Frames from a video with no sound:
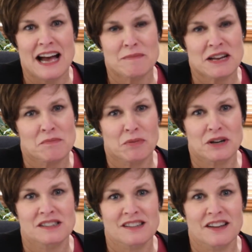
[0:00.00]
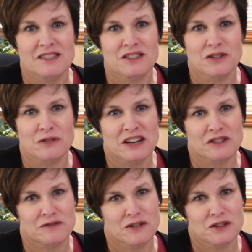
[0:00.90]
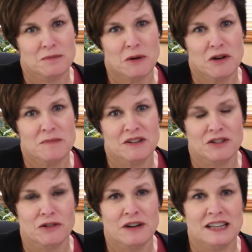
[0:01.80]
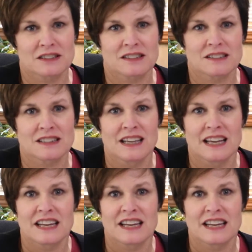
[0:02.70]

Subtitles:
I'm Precythe, the Director for the Department of Corrections,